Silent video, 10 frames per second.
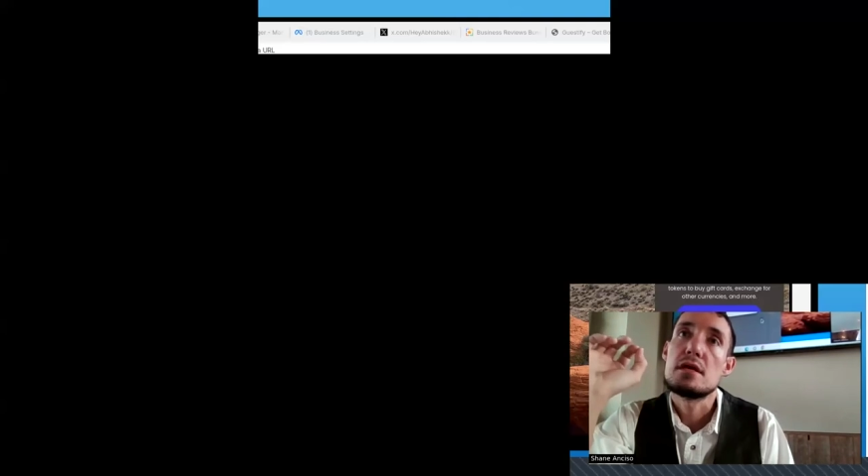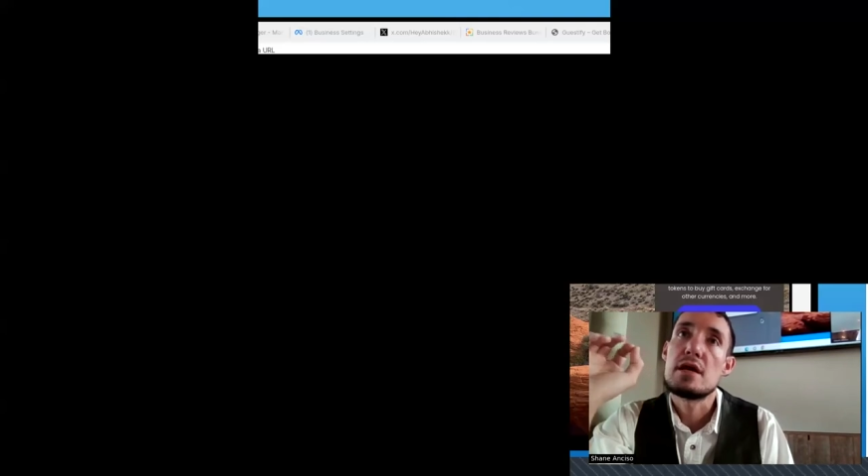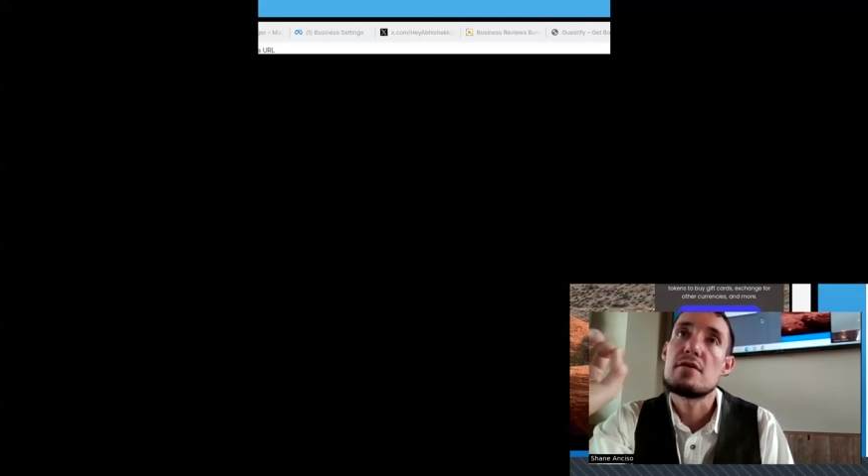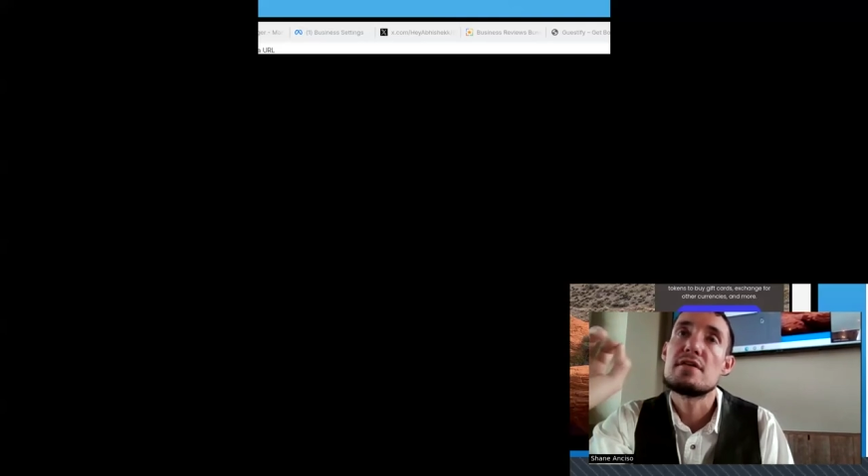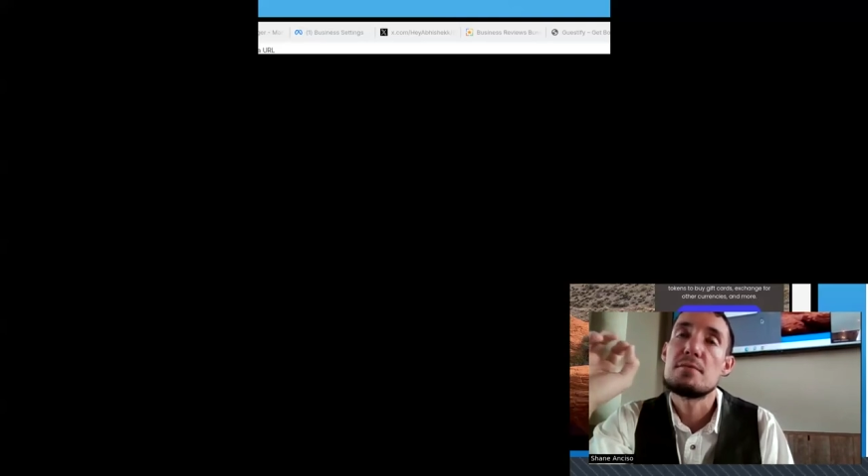
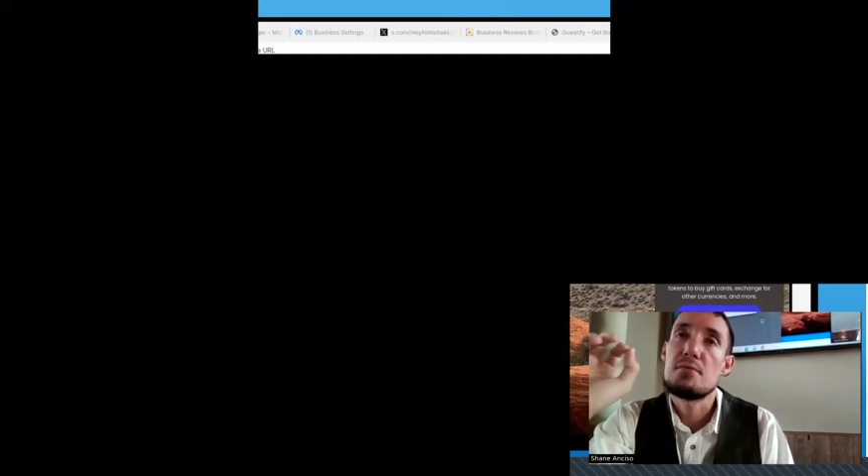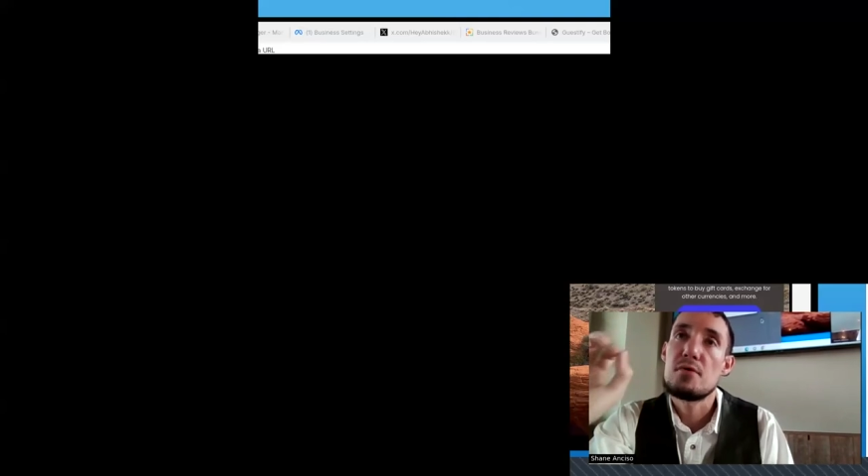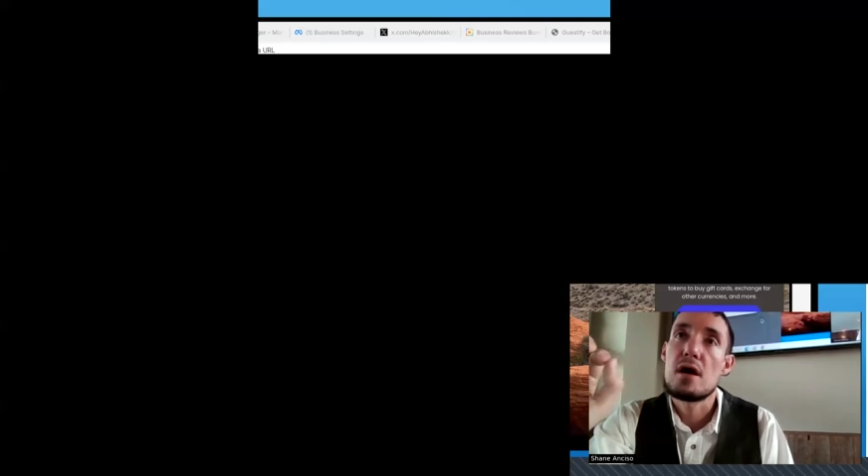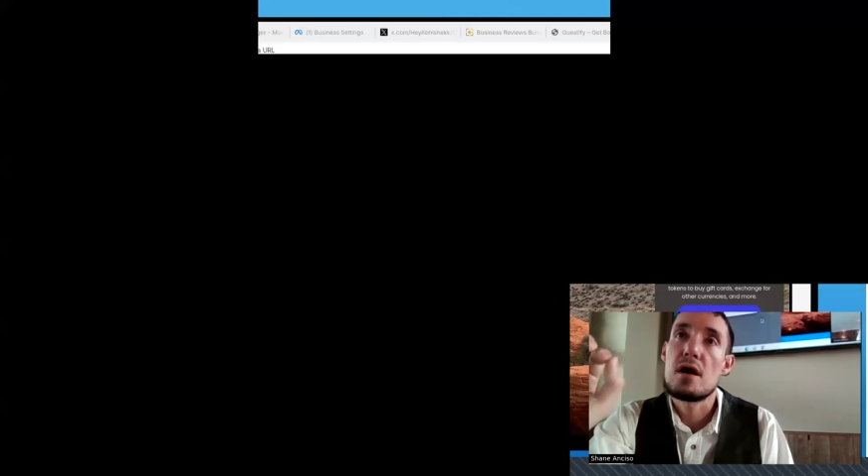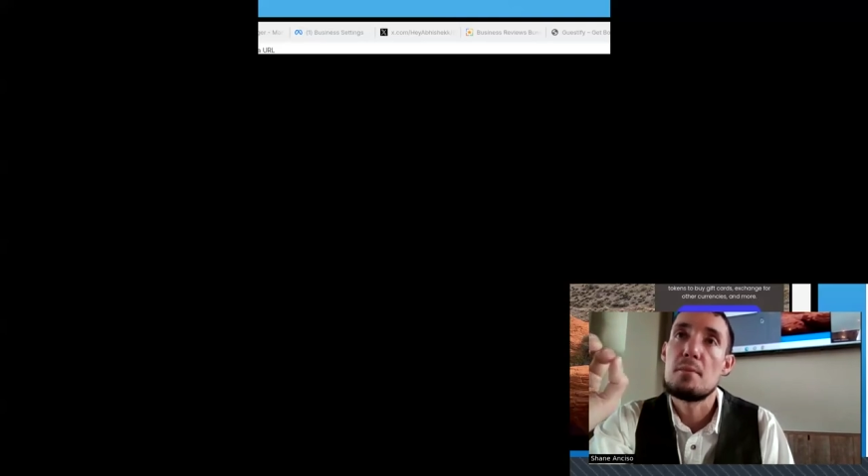there is a
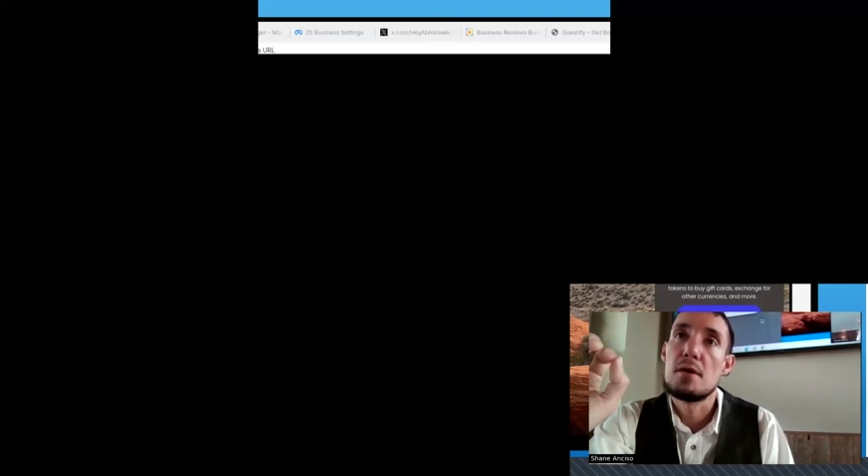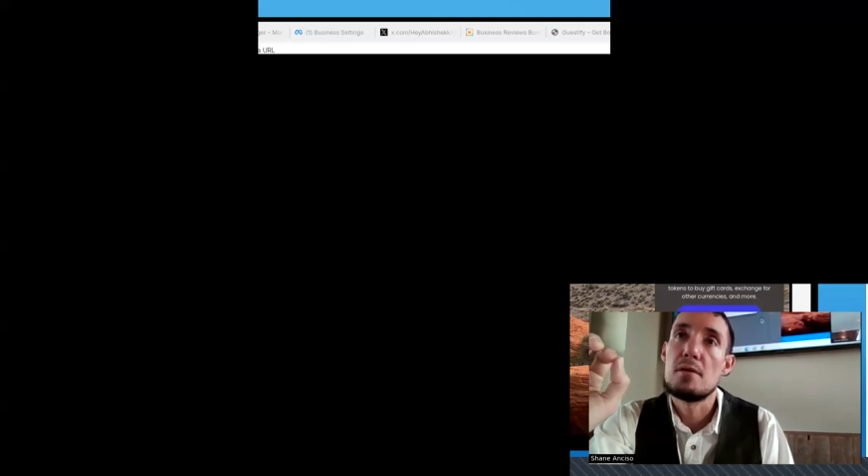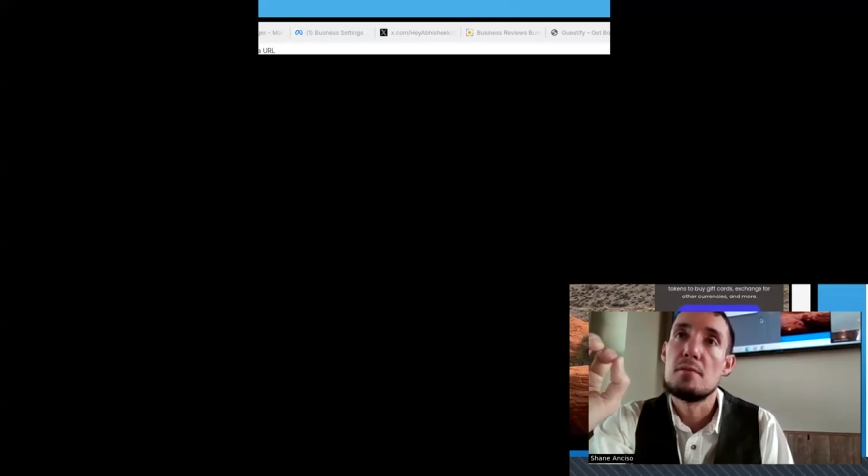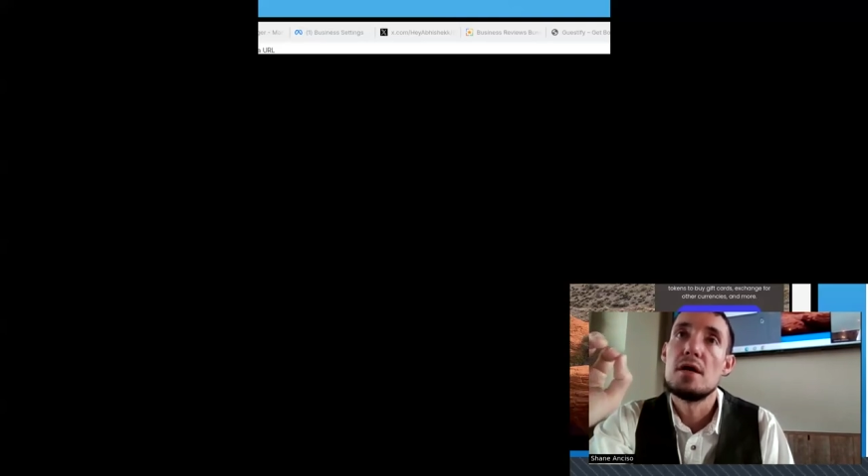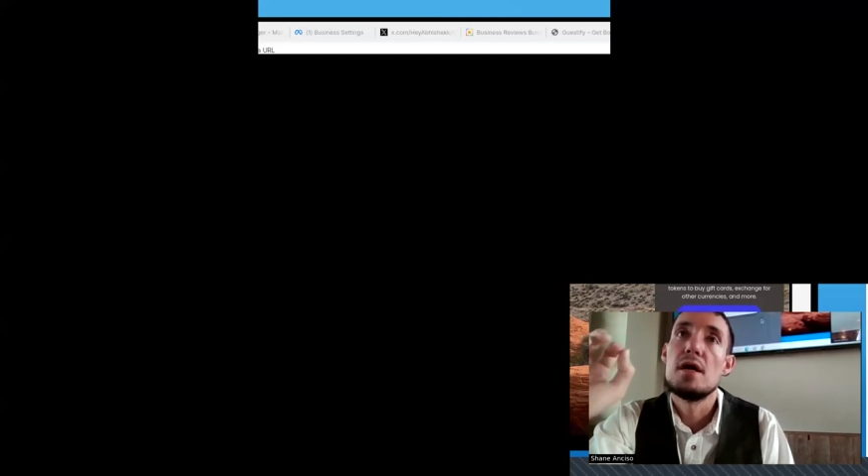
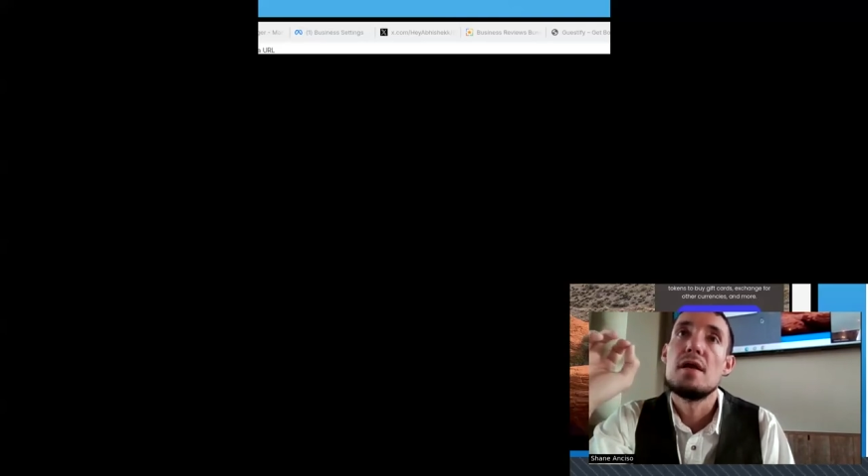problem,